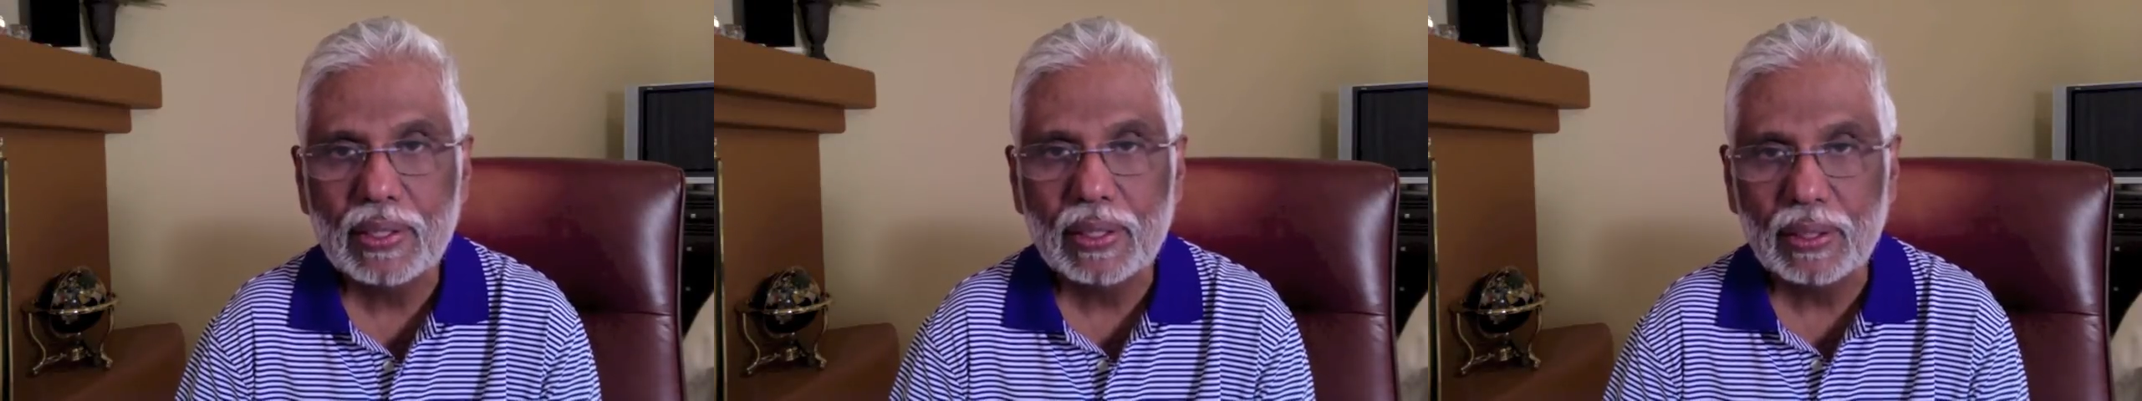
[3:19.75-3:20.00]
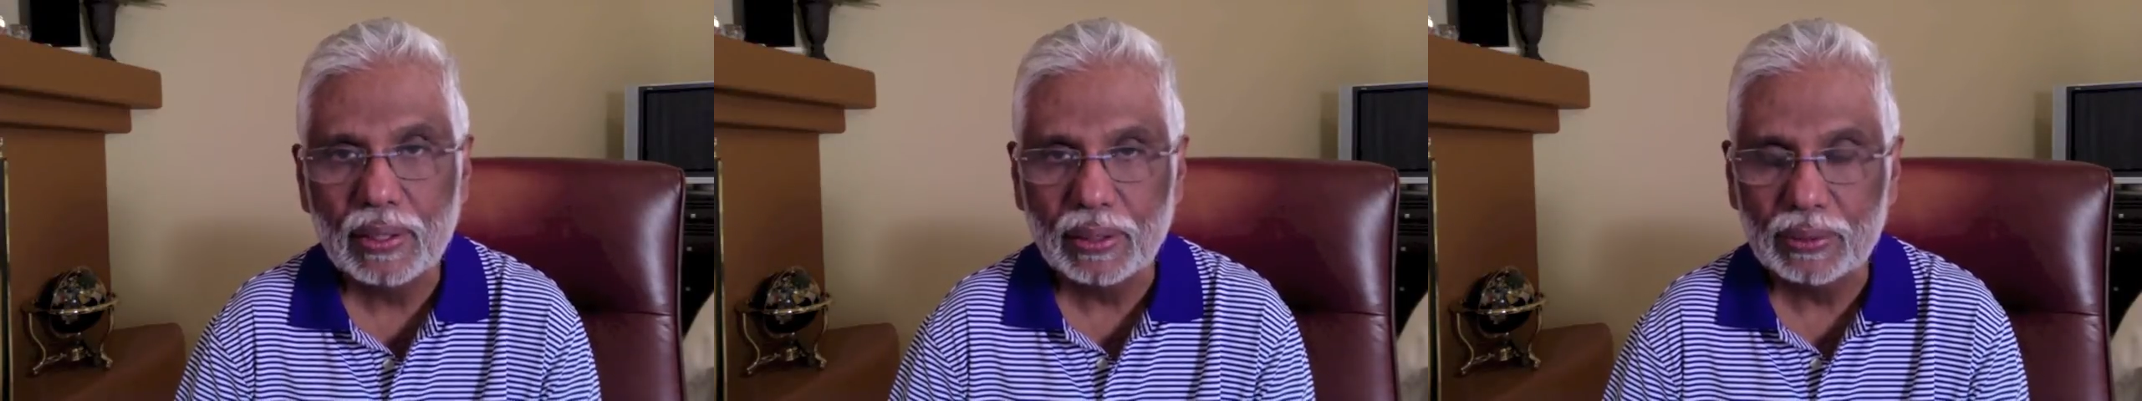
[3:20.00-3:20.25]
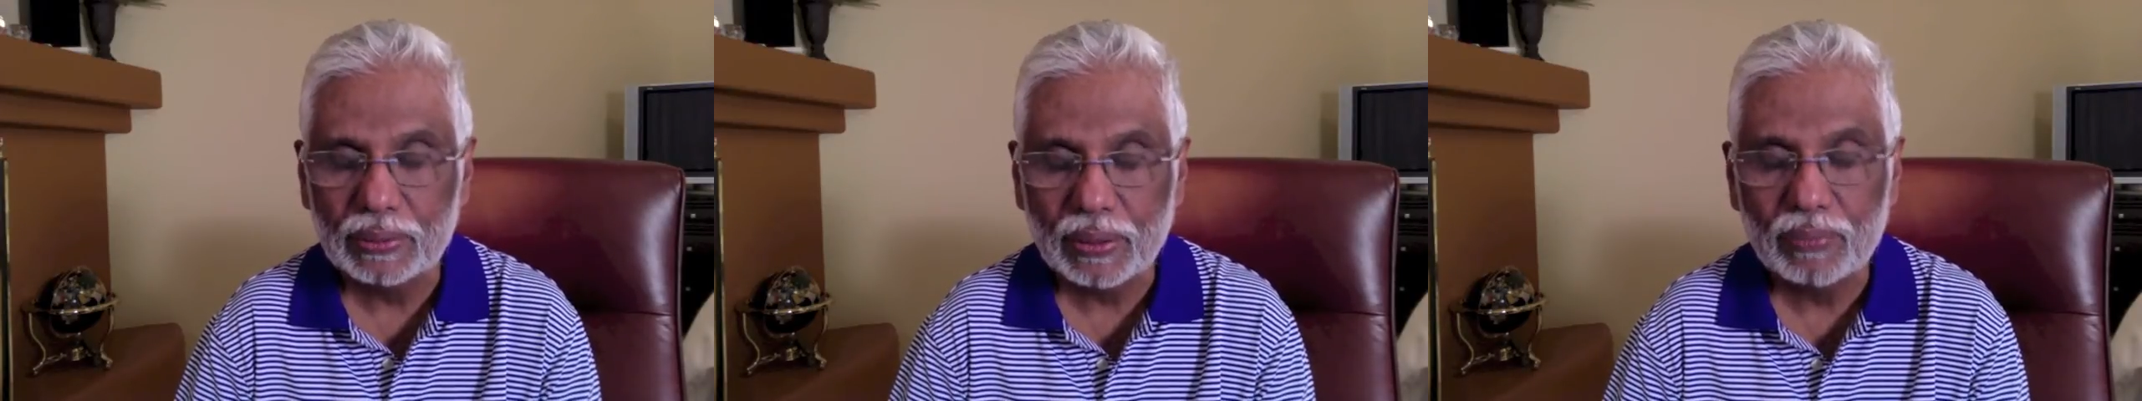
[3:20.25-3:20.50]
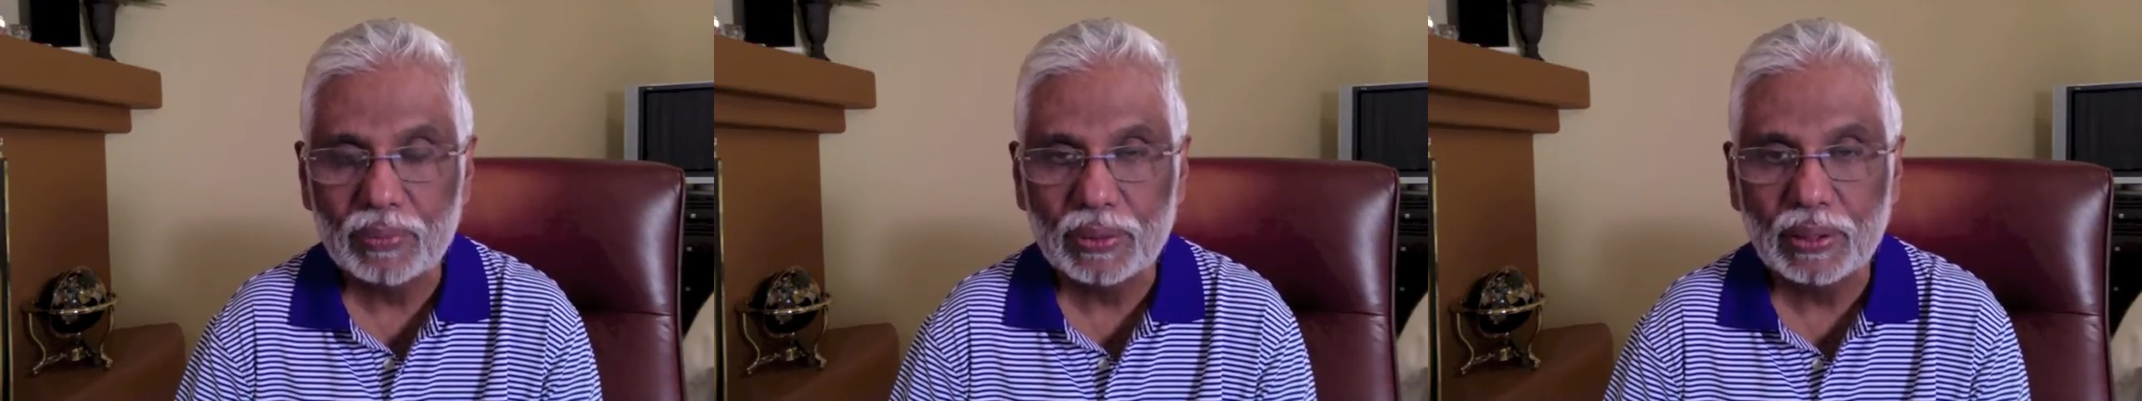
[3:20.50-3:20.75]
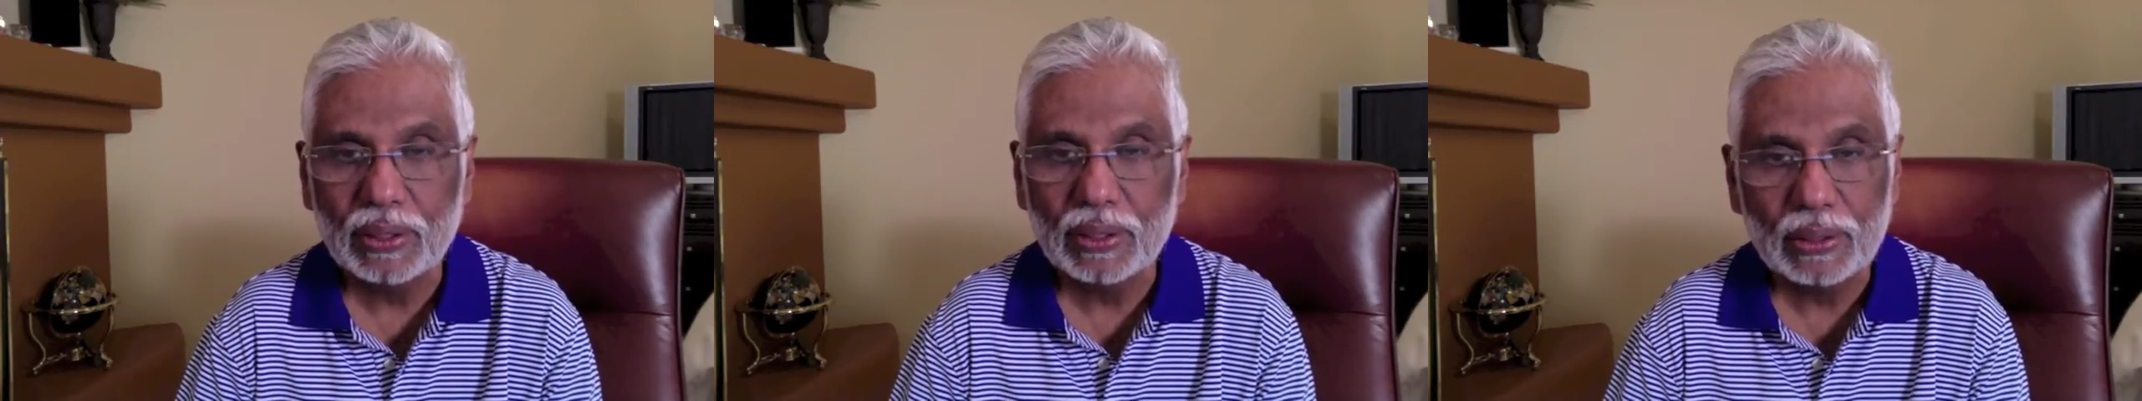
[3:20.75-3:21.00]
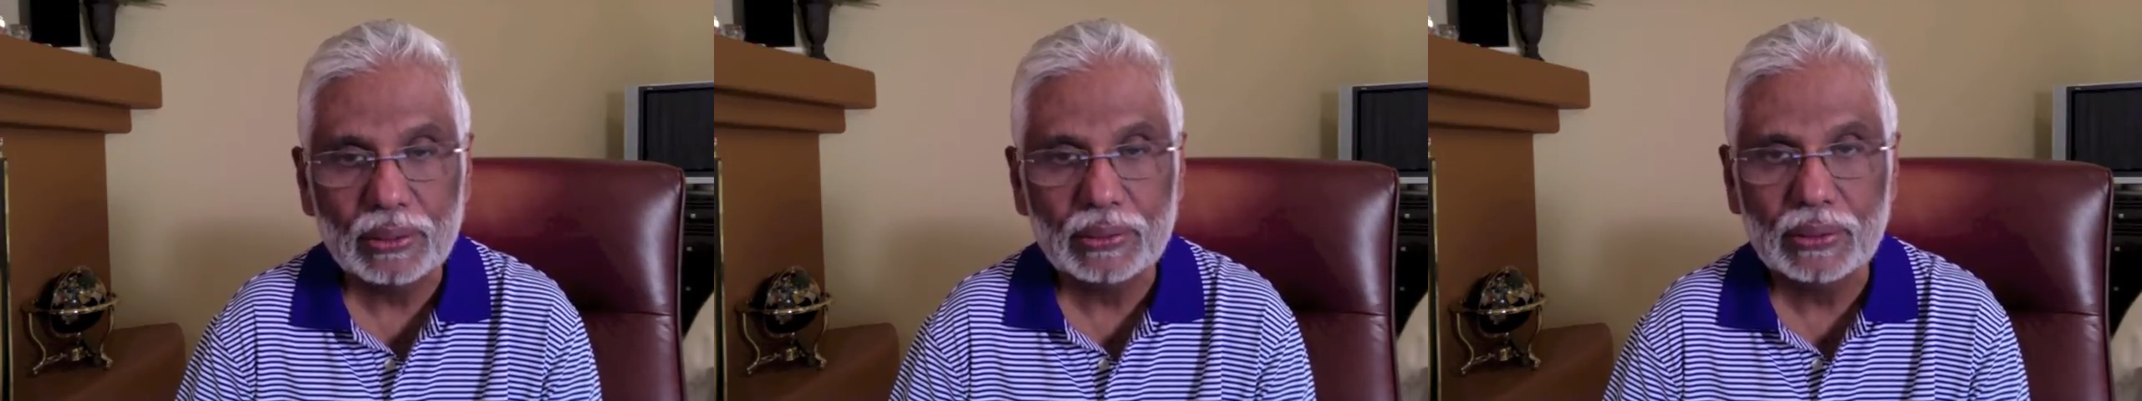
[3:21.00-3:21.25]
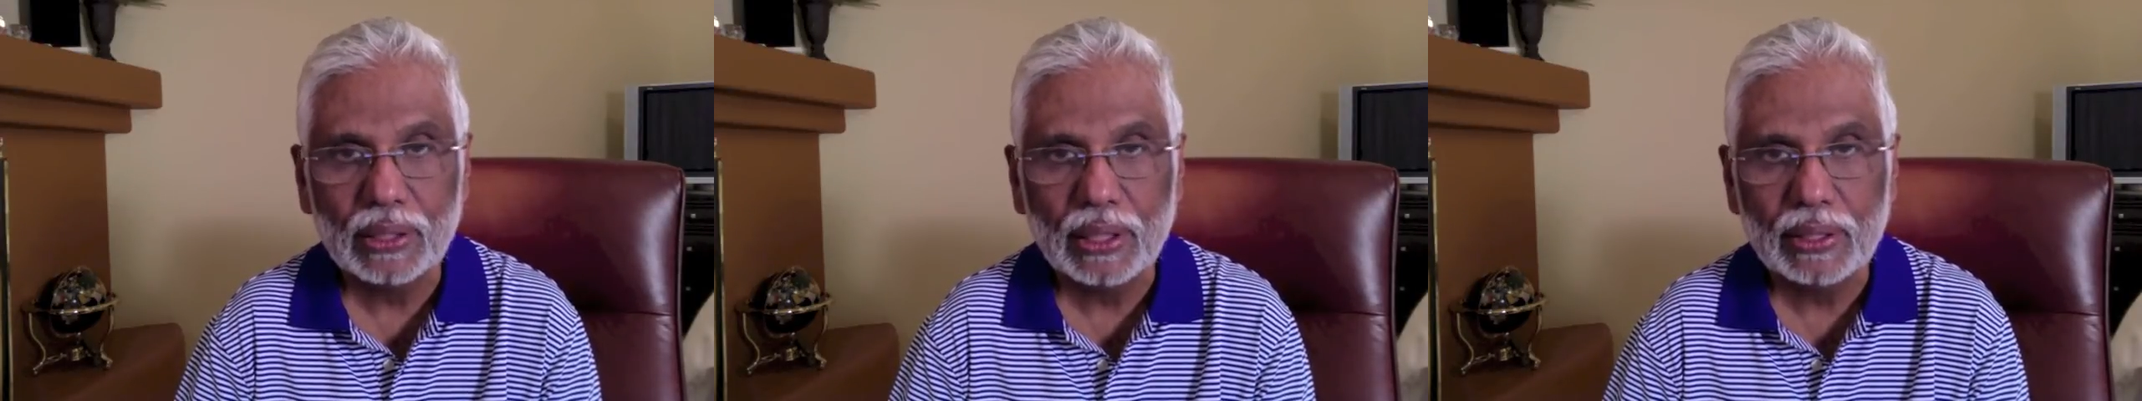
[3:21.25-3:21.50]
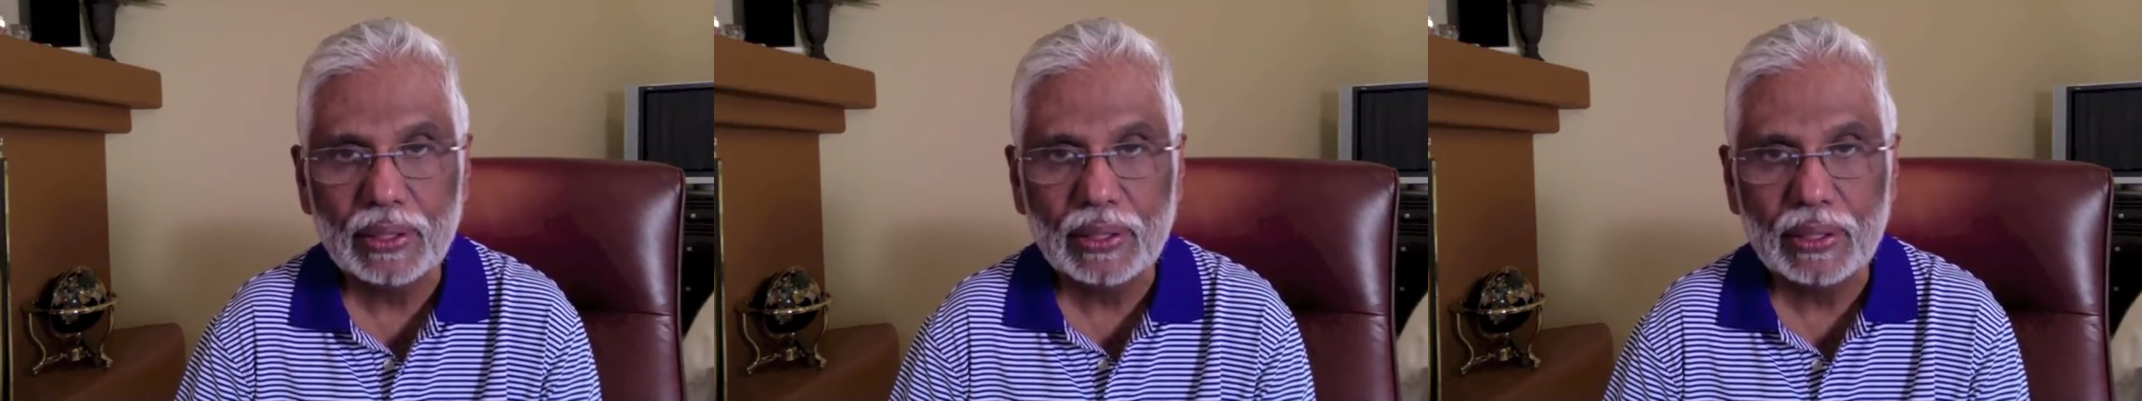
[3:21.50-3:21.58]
there is everything inside.